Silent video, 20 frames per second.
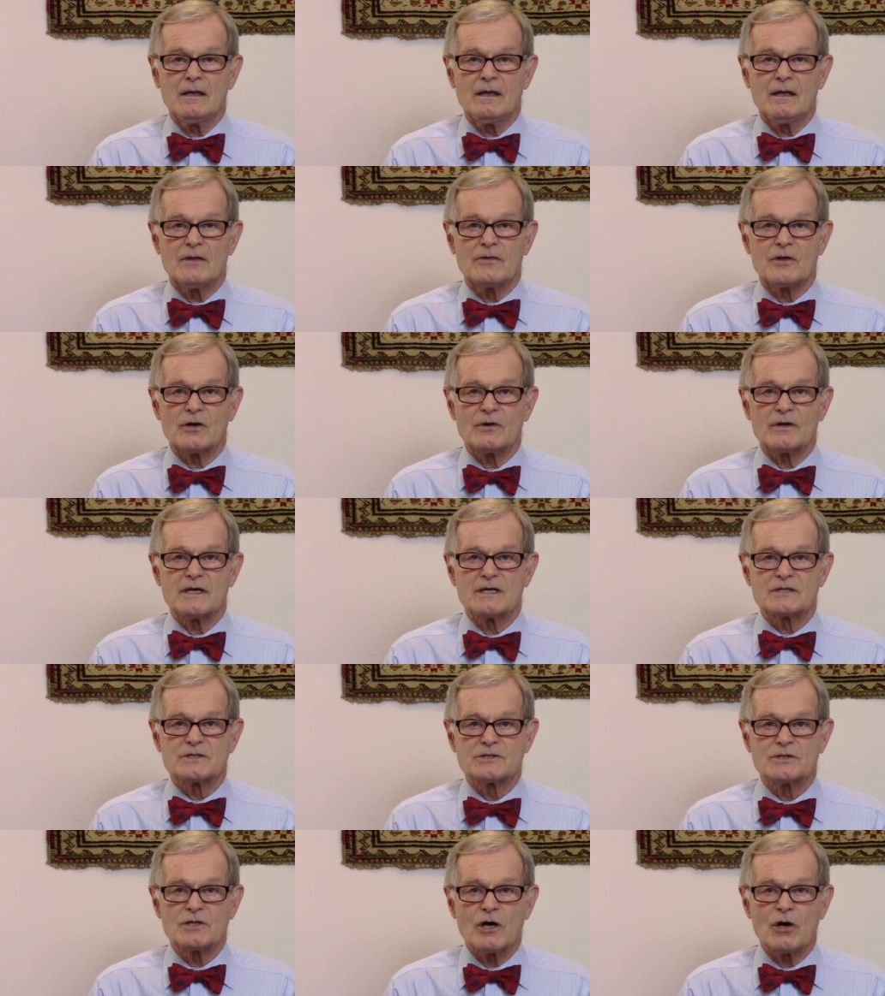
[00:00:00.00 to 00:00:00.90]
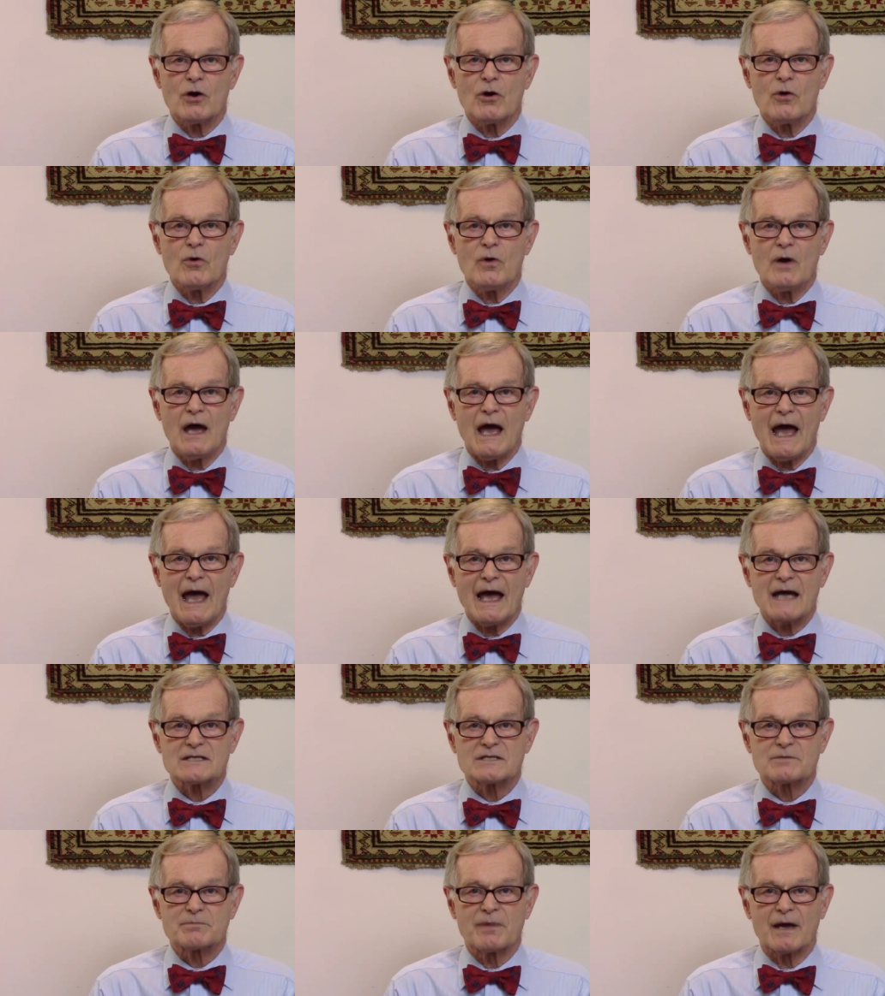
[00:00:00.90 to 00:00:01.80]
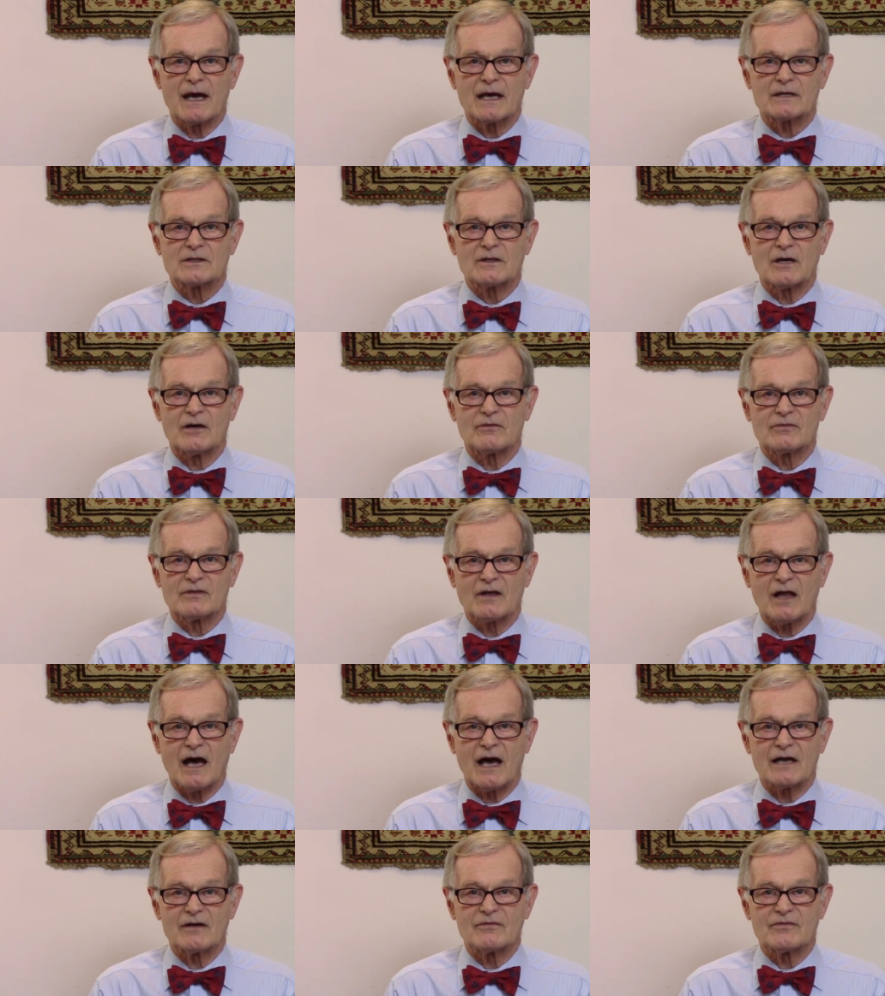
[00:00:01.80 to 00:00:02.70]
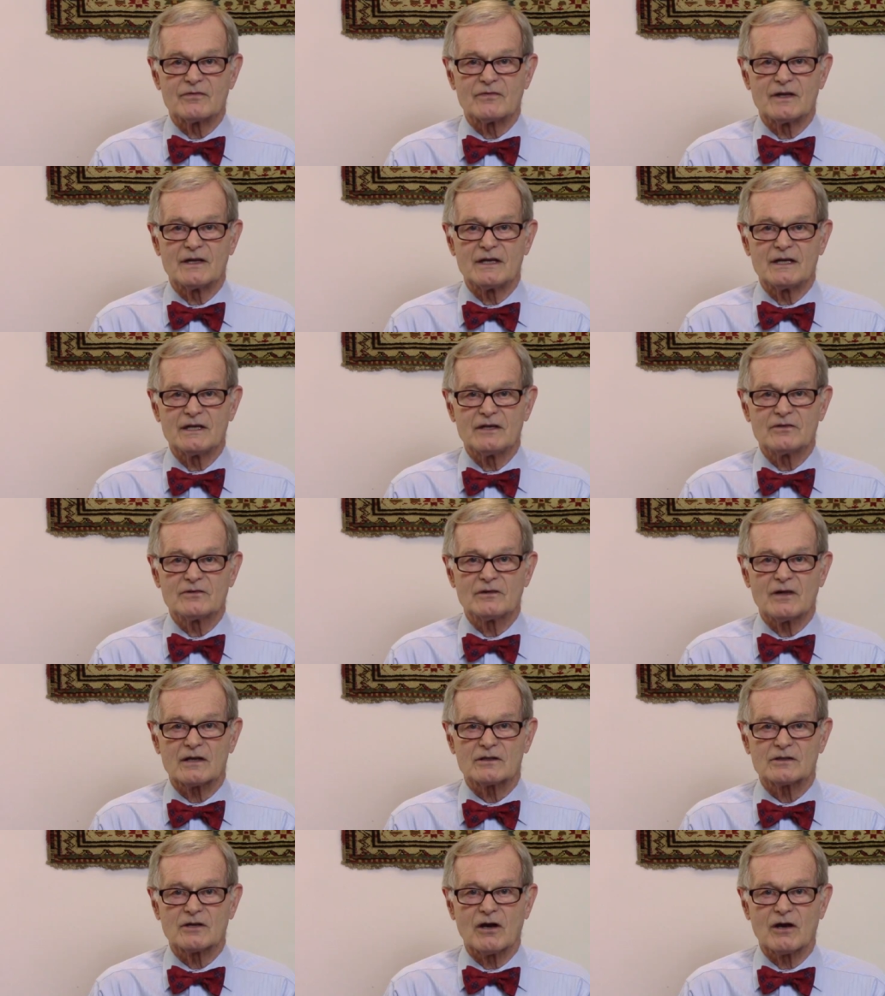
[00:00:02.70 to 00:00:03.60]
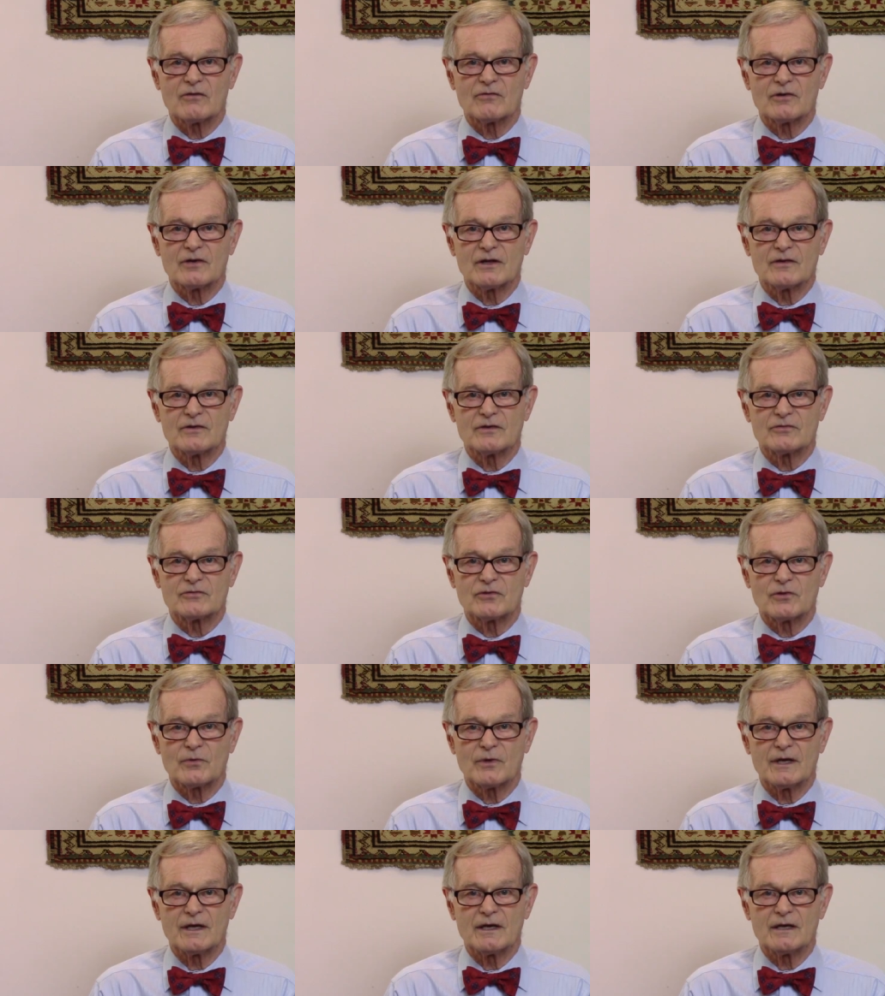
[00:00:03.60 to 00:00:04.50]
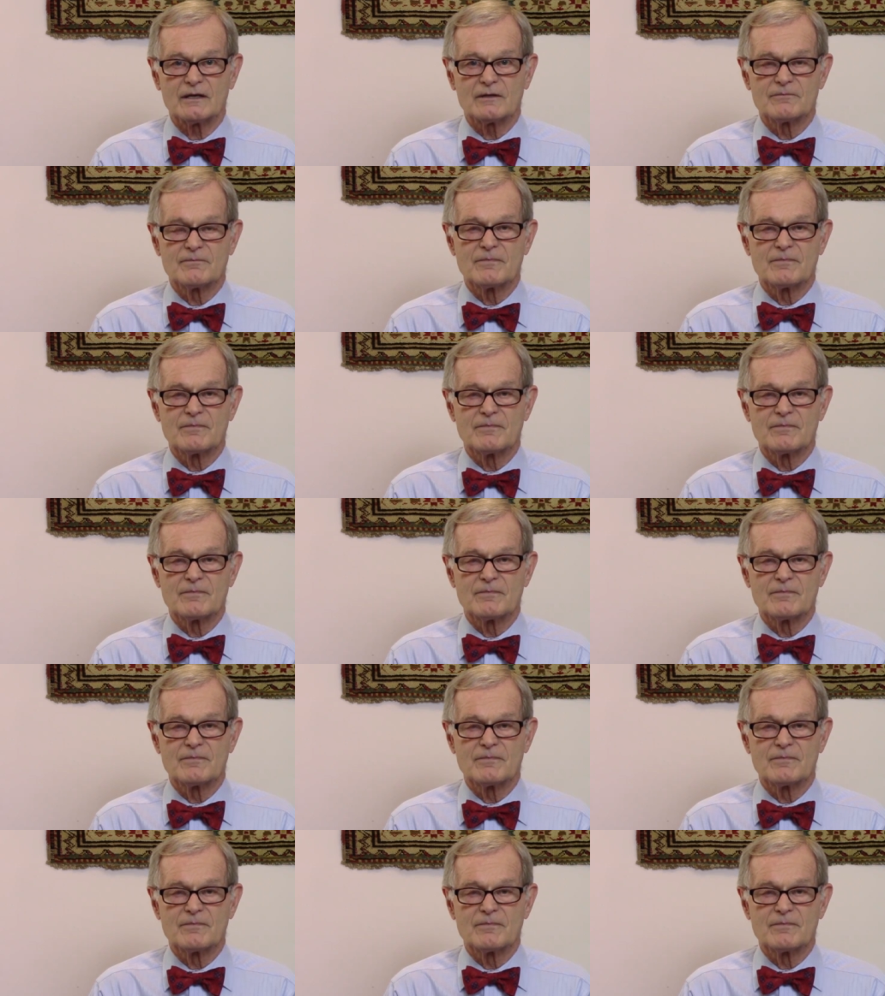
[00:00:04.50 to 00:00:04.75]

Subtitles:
There is no aspect of life that is not covered in the Sharia.